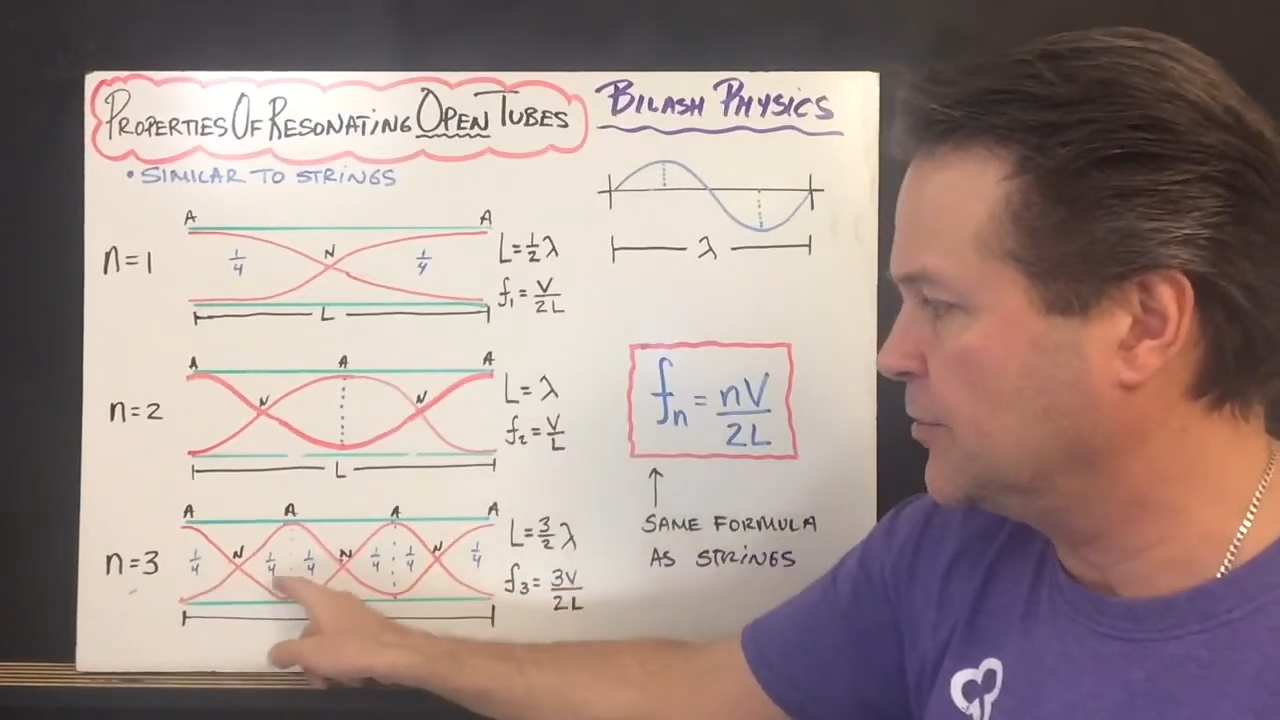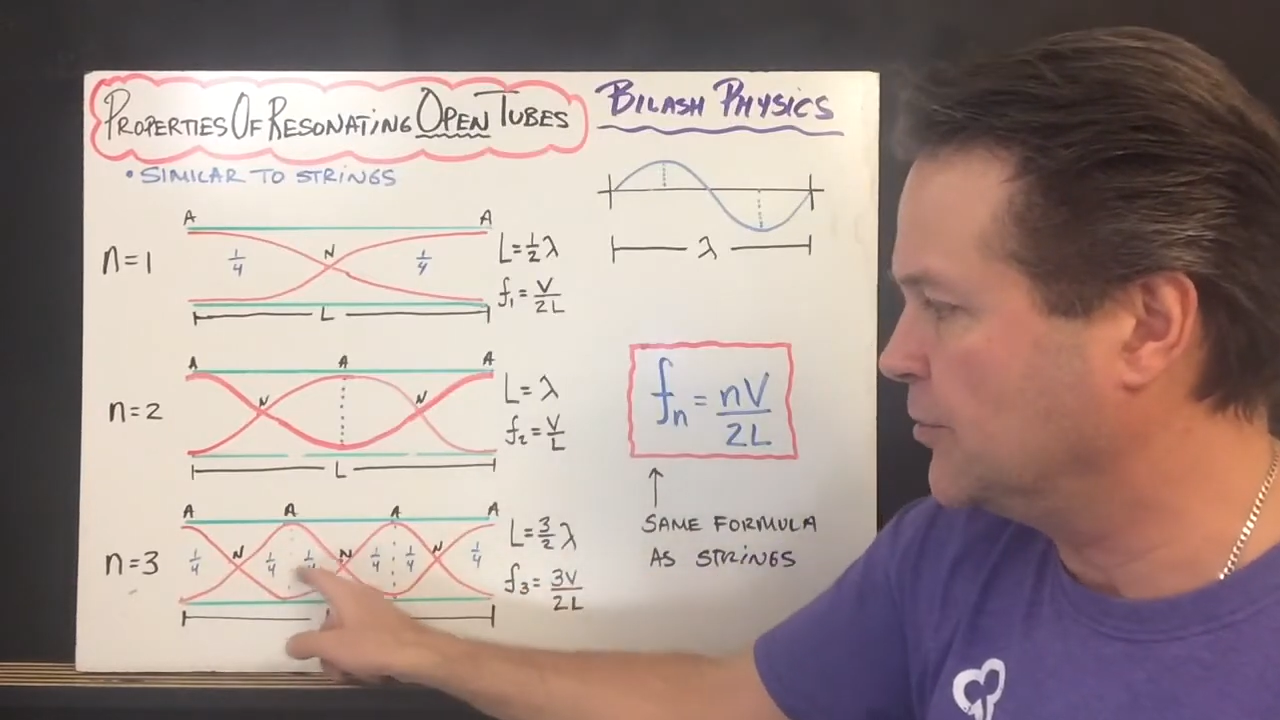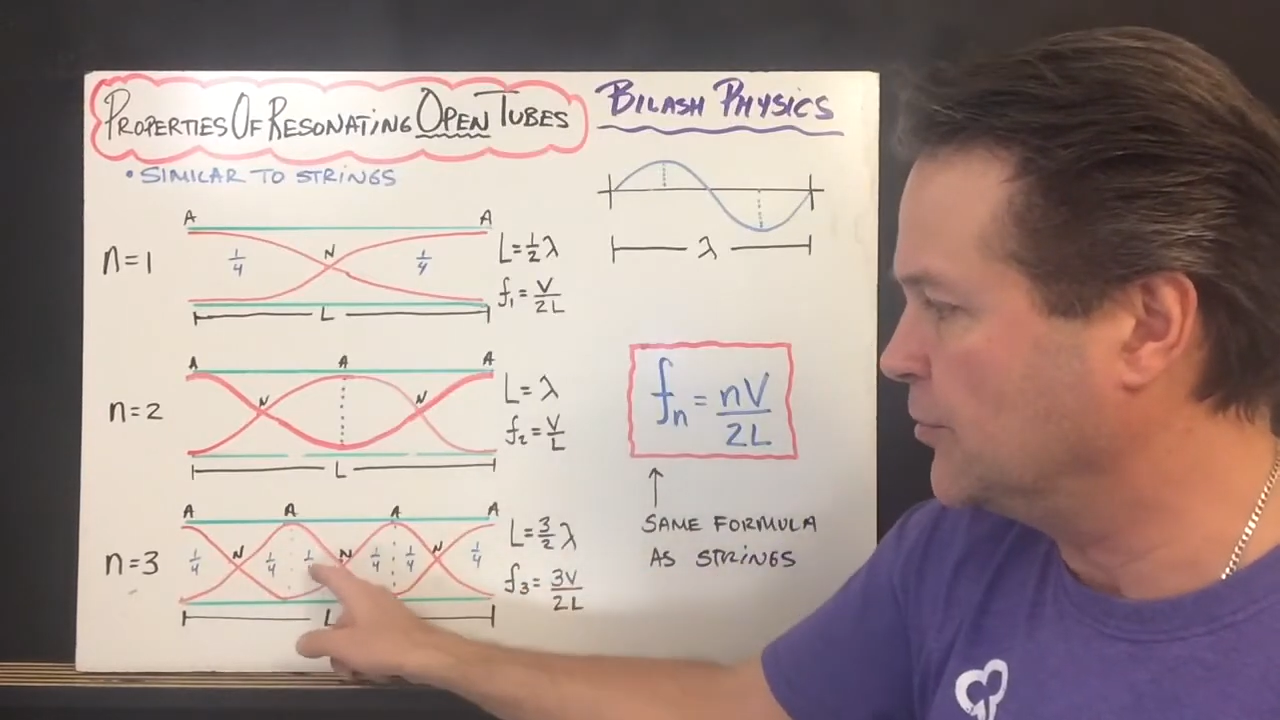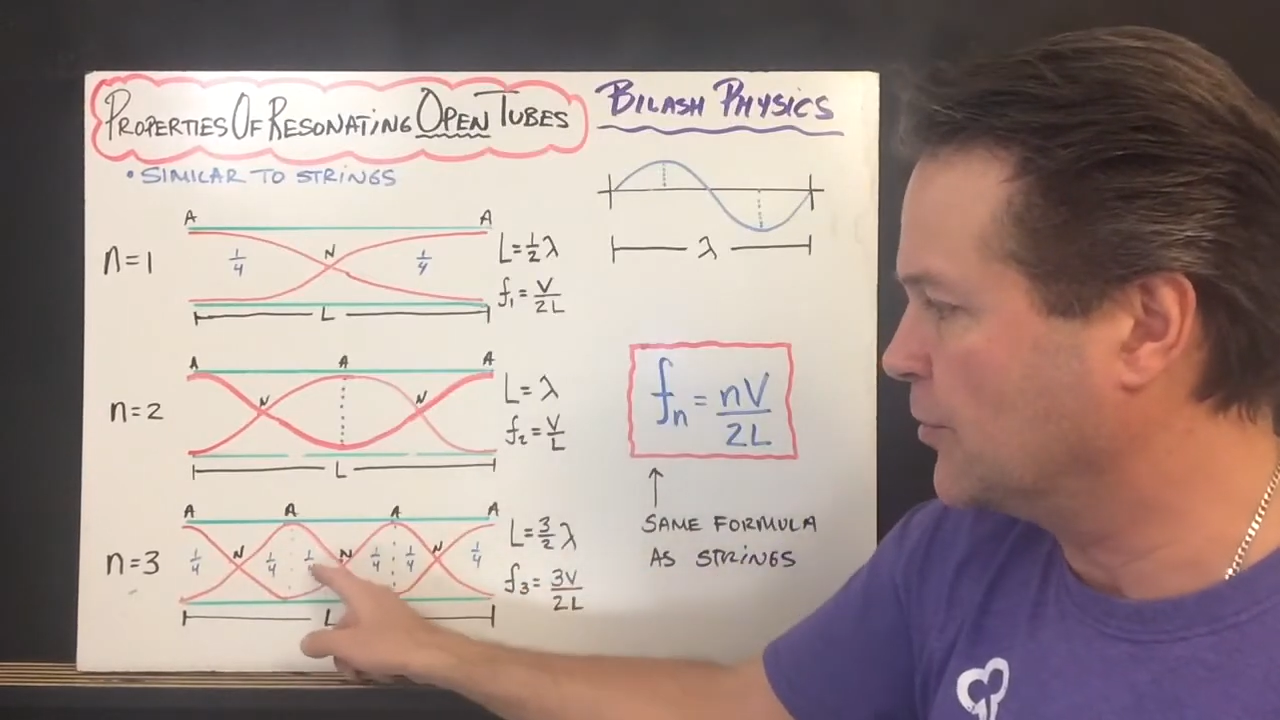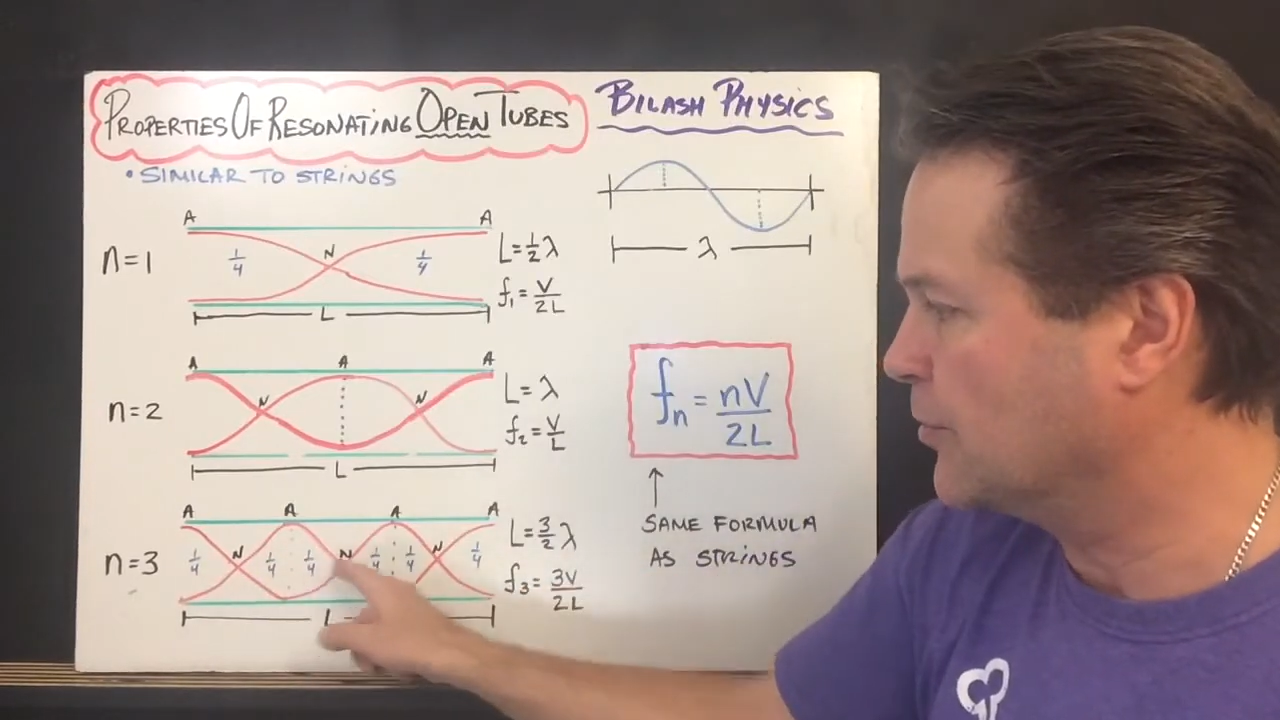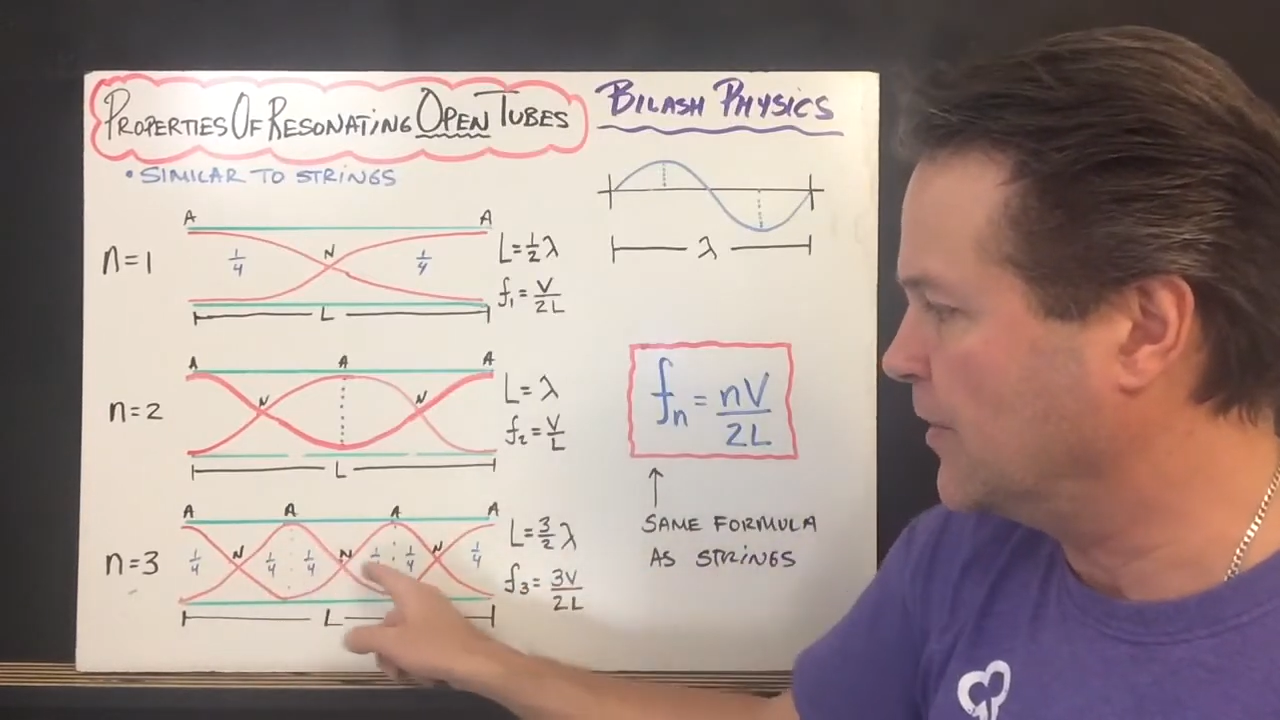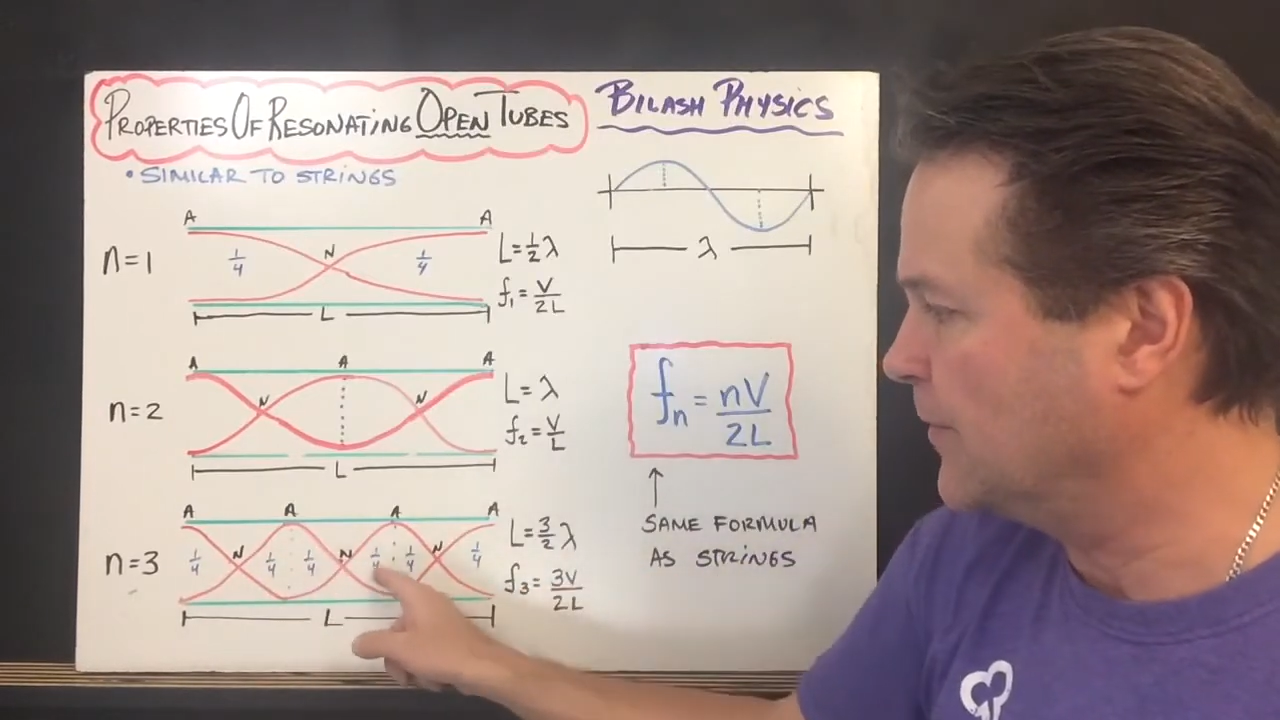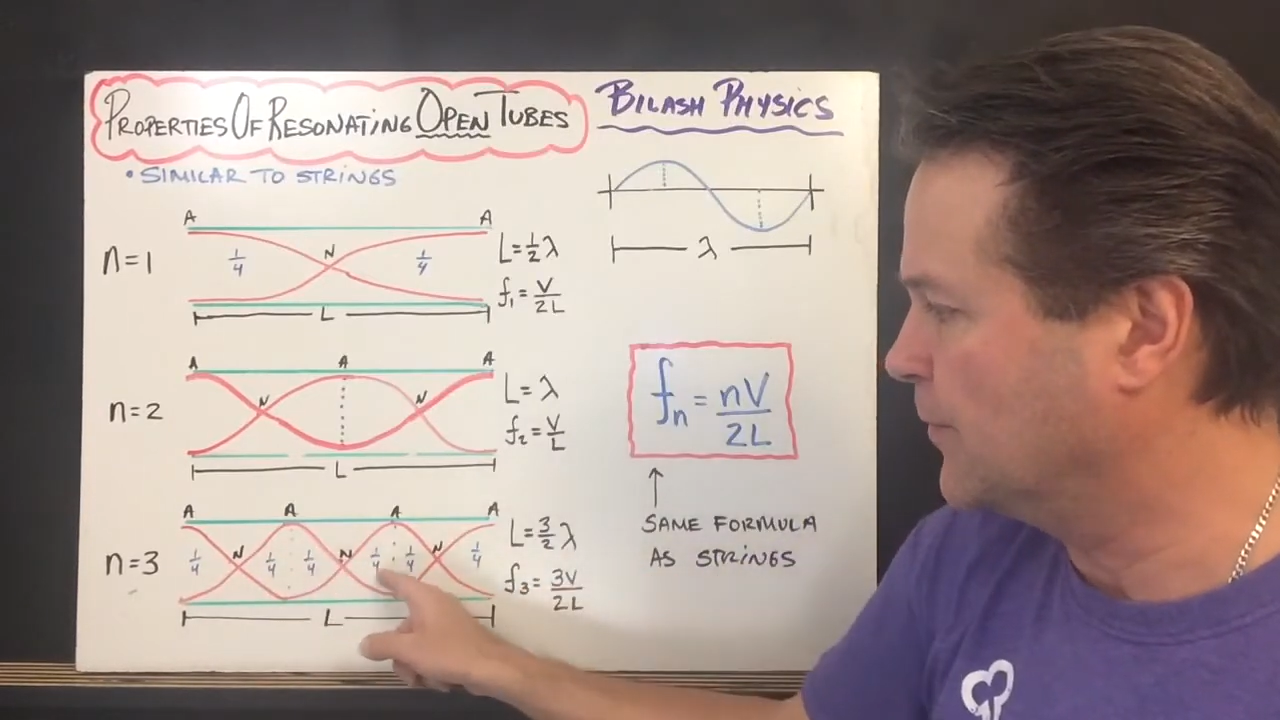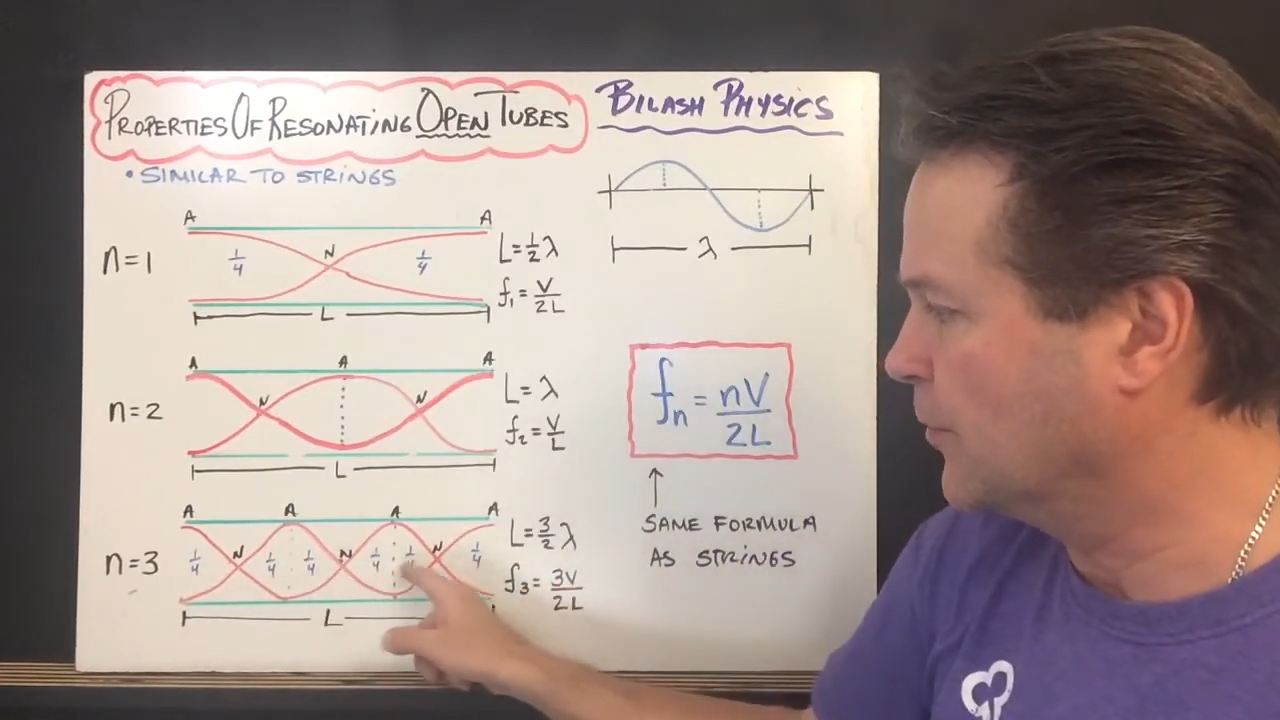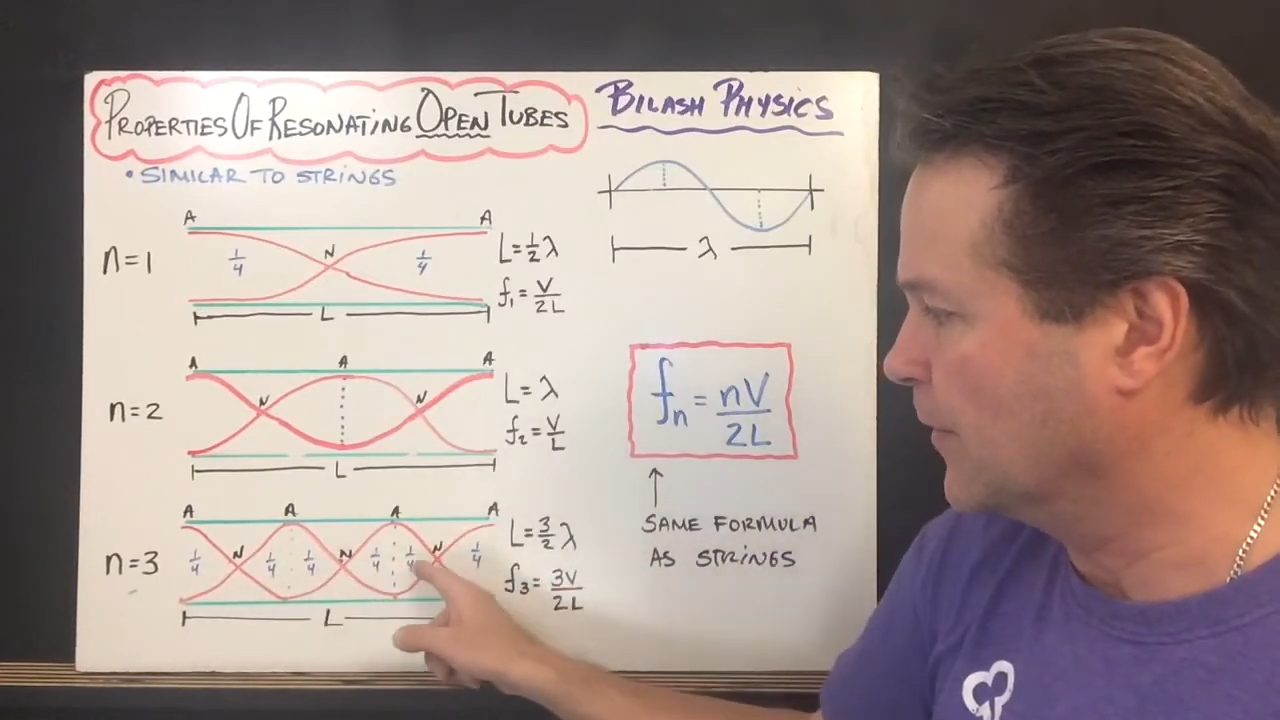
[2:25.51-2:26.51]
2,
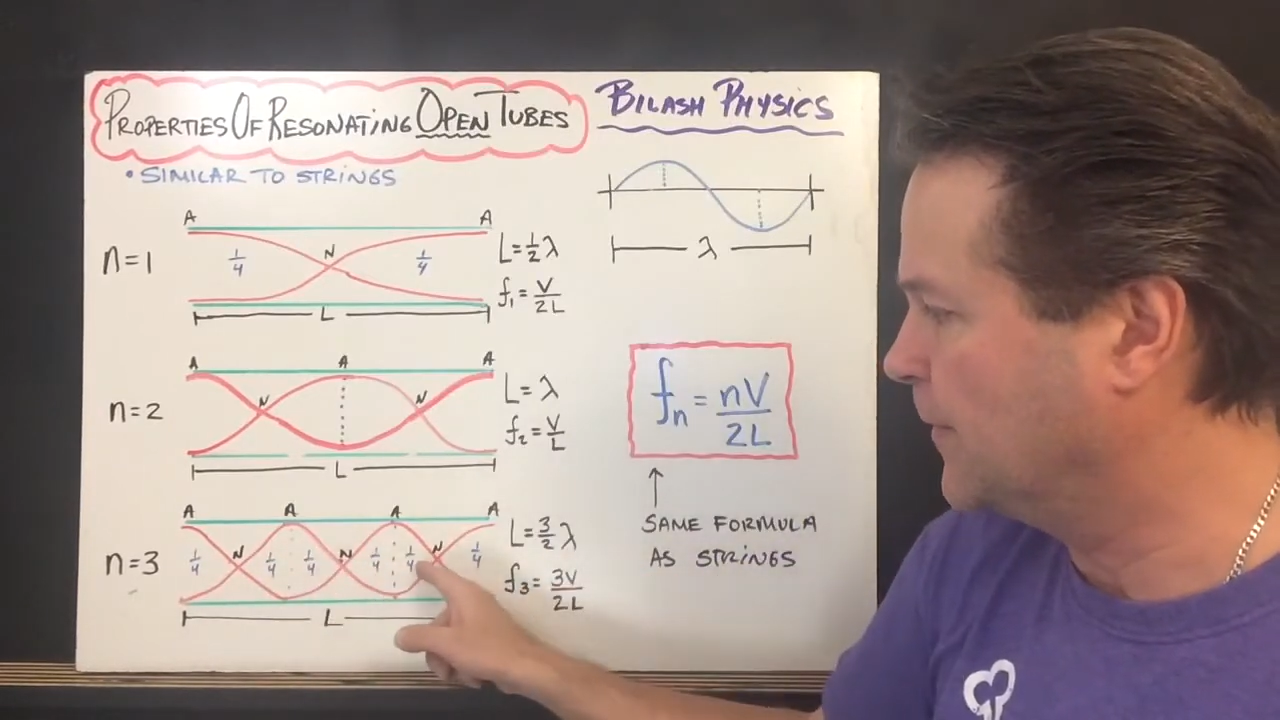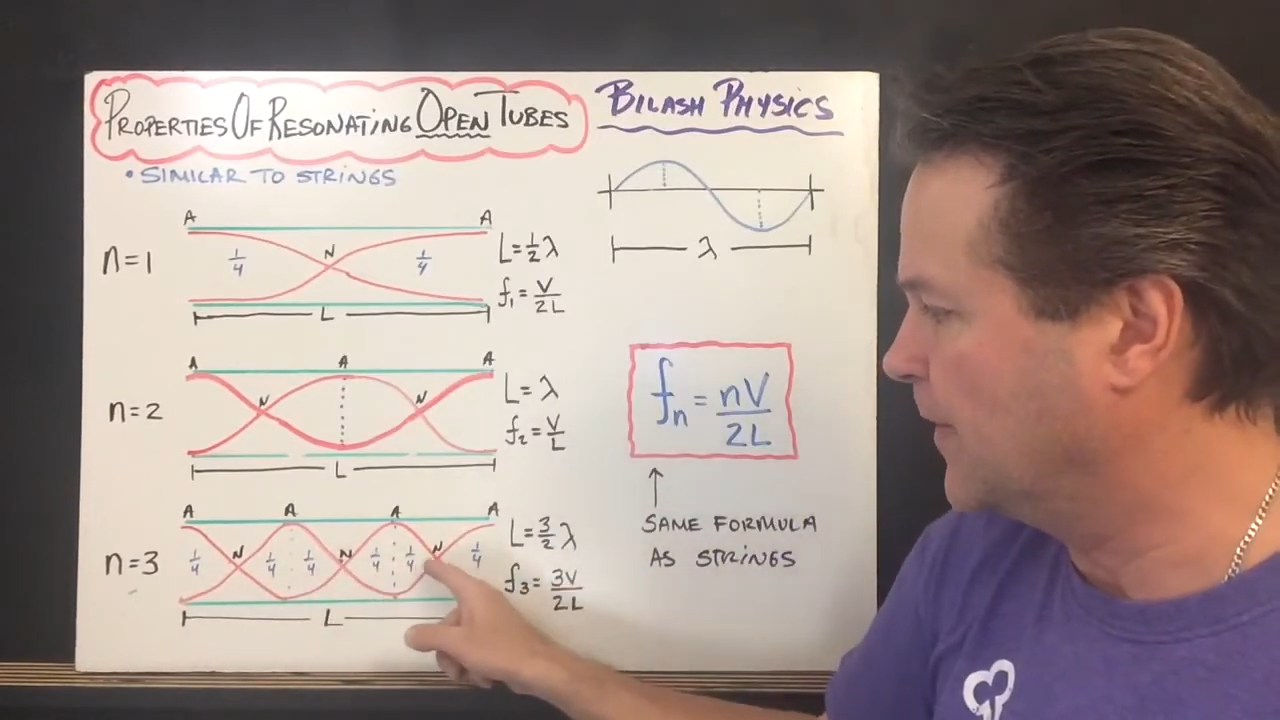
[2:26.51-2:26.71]
3, 4,